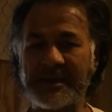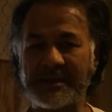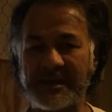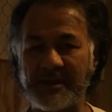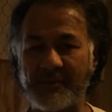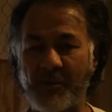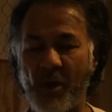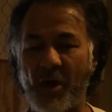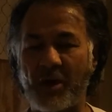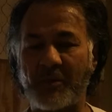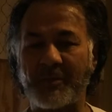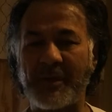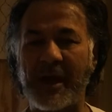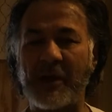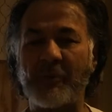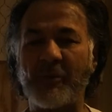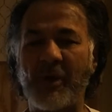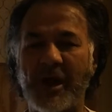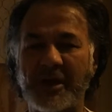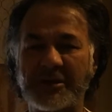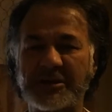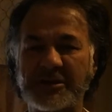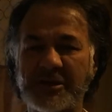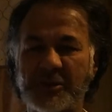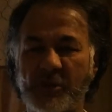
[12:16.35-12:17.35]
the
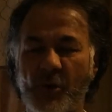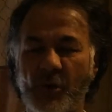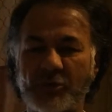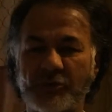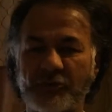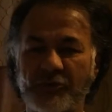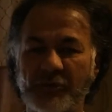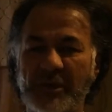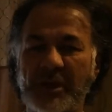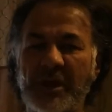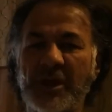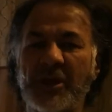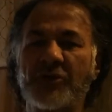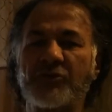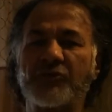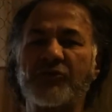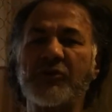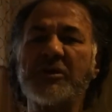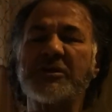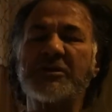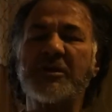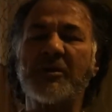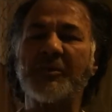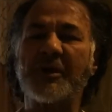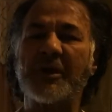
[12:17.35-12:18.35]
Bakmawati country,
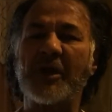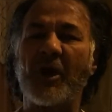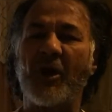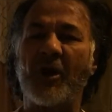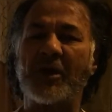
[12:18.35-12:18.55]
treat him with